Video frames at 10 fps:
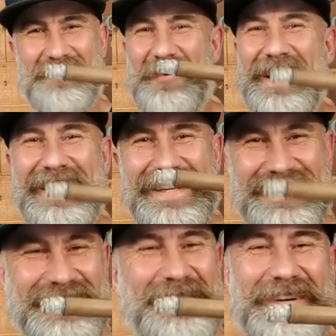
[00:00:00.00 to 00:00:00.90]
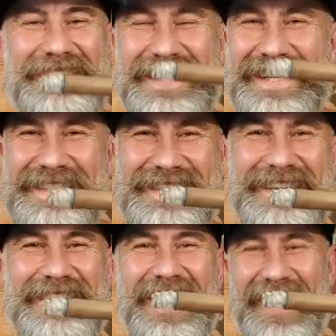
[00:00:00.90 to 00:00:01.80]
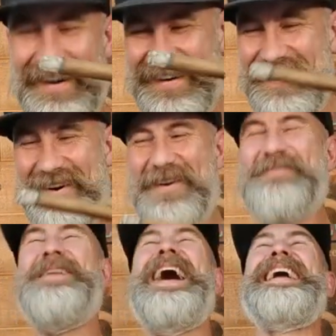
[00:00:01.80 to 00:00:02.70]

And what it is doing to this cigar, oh